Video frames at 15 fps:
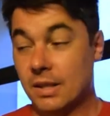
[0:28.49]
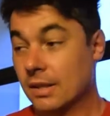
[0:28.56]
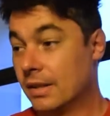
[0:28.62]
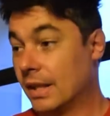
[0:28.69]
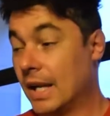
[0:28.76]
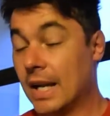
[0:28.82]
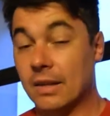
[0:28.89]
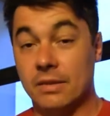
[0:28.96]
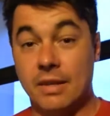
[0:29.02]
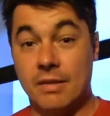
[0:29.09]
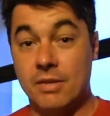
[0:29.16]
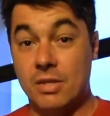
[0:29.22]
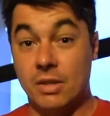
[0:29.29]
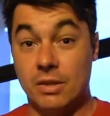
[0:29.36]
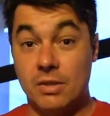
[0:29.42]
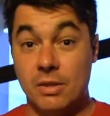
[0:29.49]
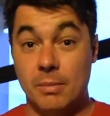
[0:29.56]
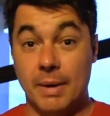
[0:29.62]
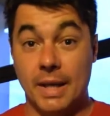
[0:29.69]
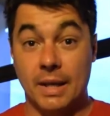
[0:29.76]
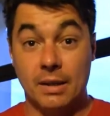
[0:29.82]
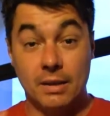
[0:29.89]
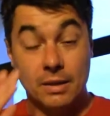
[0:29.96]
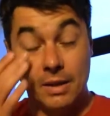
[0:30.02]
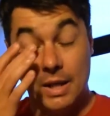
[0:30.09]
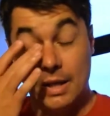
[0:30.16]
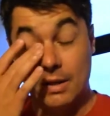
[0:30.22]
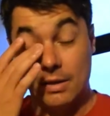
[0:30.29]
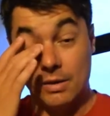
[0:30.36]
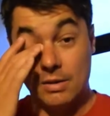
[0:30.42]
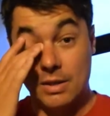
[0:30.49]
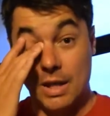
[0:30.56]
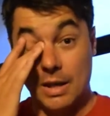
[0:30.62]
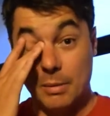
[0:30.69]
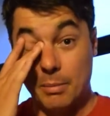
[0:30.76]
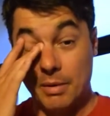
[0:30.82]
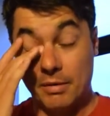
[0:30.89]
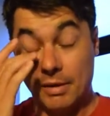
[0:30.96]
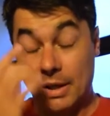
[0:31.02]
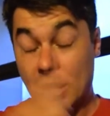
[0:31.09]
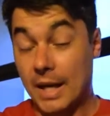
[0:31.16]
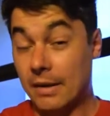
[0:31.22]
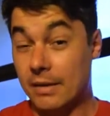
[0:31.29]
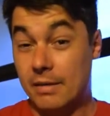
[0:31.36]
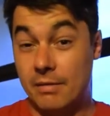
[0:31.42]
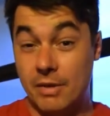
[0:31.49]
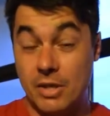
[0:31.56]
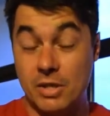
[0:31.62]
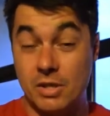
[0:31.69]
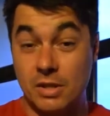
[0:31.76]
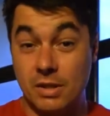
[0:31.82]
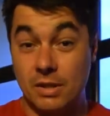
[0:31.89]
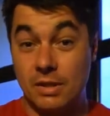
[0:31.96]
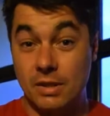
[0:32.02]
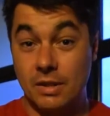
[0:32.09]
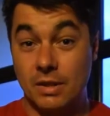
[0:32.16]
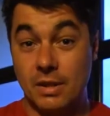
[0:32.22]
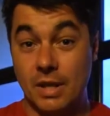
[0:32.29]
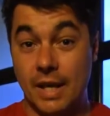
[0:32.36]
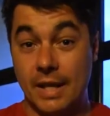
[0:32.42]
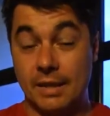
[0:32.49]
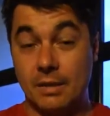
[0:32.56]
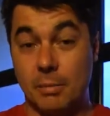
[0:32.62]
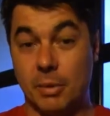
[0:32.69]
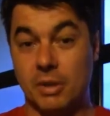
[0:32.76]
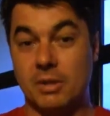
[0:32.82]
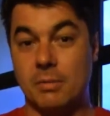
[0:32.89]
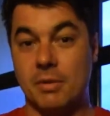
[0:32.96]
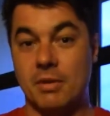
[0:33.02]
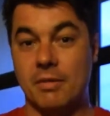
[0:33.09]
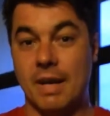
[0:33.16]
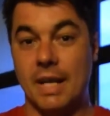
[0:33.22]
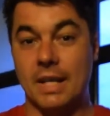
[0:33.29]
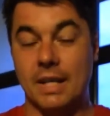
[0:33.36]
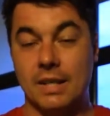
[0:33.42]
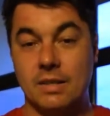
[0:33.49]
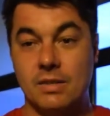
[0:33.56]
The cloud cover's not too bad, and it looks like a bit of a cloud inversion at the bottom of the valley,